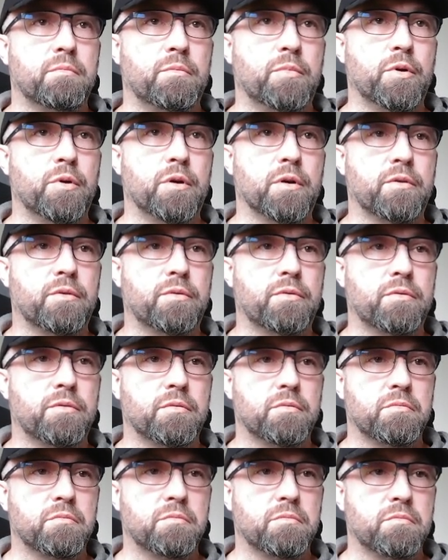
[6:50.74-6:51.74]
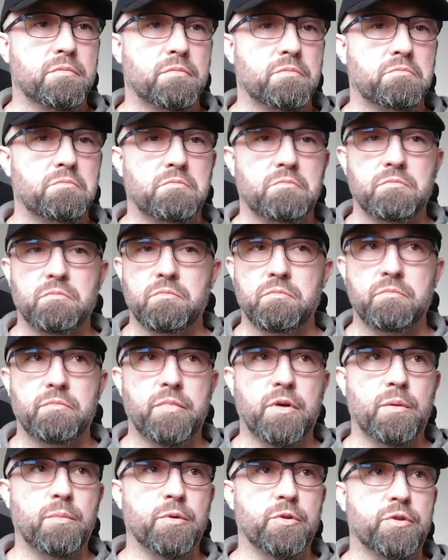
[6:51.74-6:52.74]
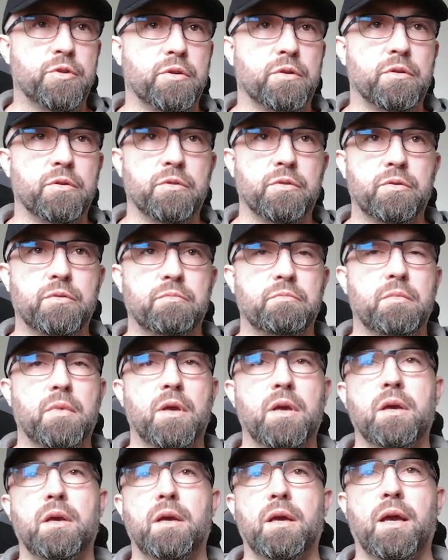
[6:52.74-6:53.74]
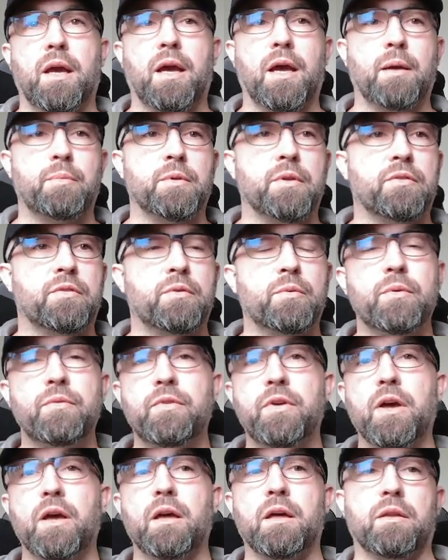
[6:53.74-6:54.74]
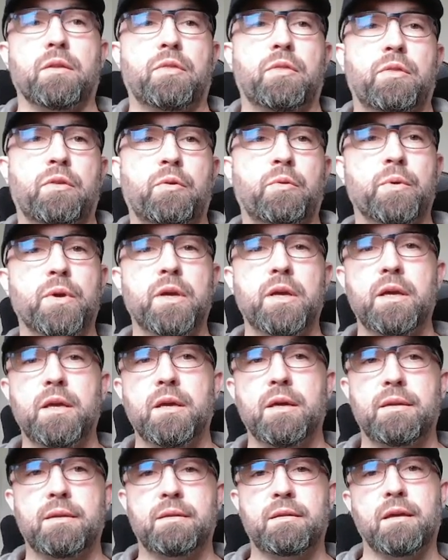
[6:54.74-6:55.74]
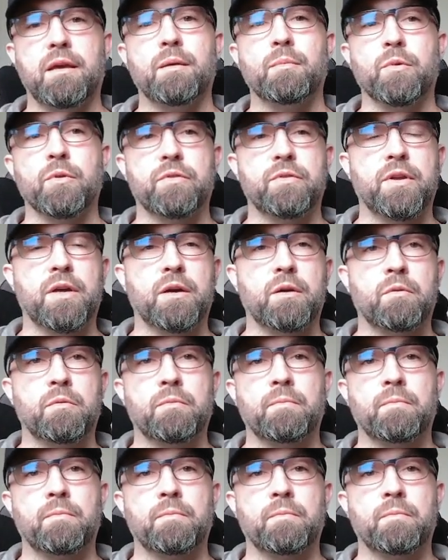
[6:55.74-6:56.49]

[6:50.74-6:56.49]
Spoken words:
books, publishers, happiness. So we've got 3 tables now.